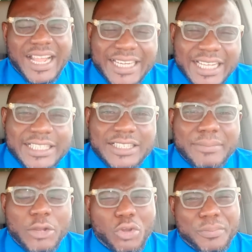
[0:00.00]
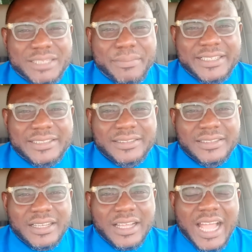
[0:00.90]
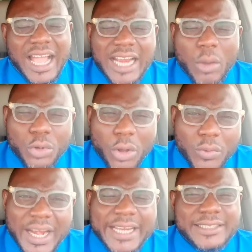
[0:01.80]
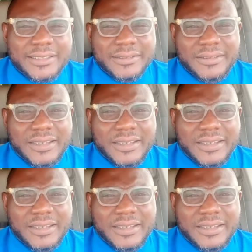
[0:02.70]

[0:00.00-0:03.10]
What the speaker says: And that is my commitment. And I will not relent.